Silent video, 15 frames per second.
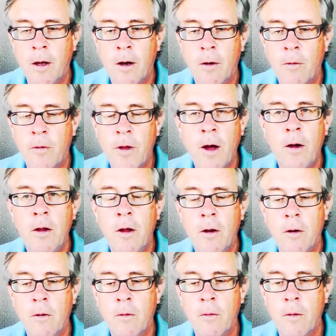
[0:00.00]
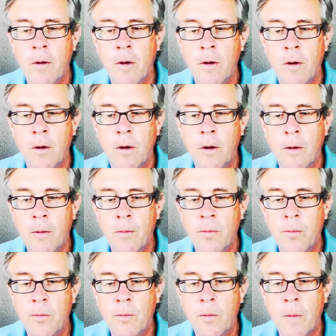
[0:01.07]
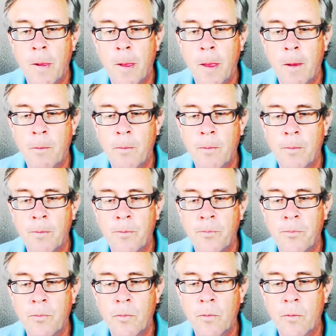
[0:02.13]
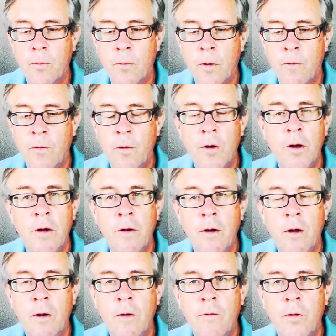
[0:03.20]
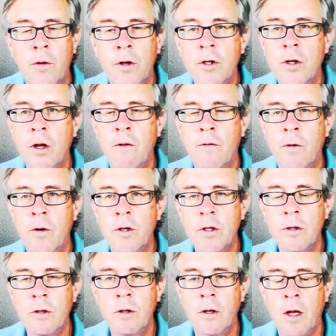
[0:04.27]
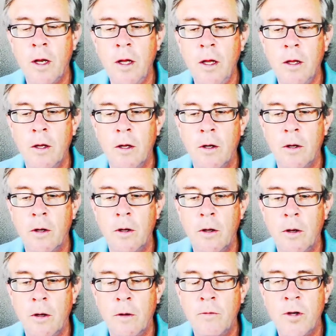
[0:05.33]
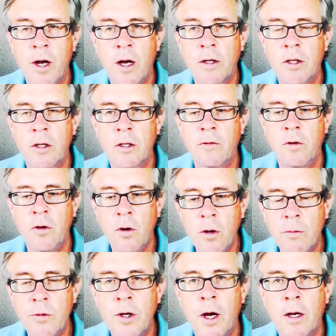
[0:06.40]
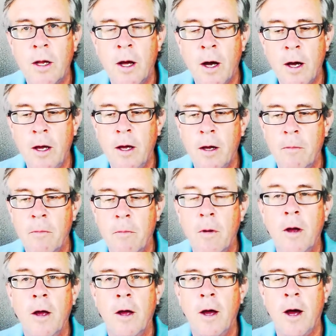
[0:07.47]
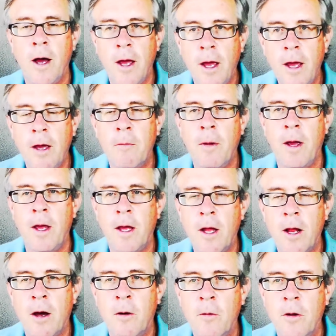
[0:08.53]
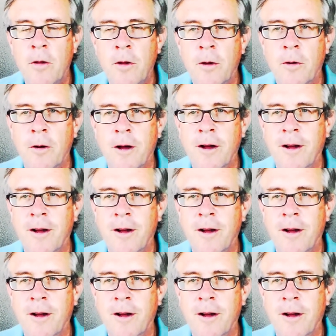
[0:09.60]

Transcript: eh, without, you know, um, if there, eh, you know, if there isn't, if there isn't any objections, if you don't object, I am, I am hanging out with you.